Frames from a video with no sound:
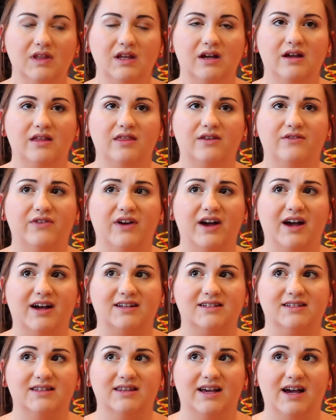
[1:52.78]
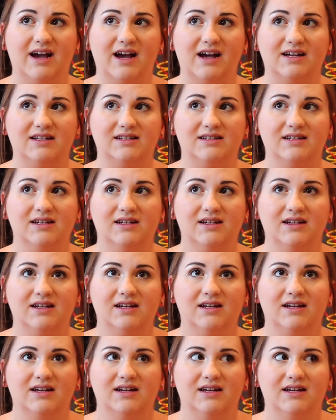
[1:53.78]
in the fact that
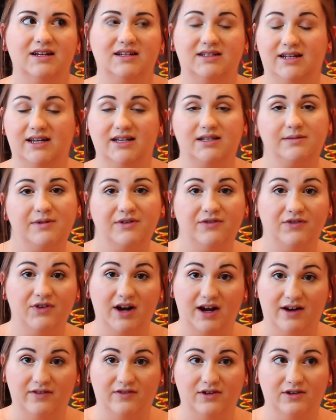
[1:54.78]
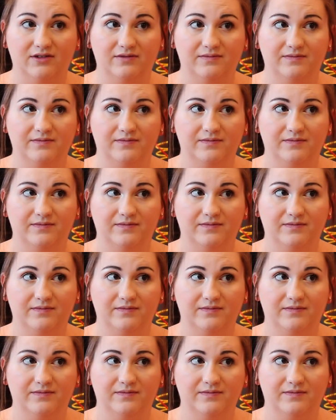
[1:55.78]
it takes me forever.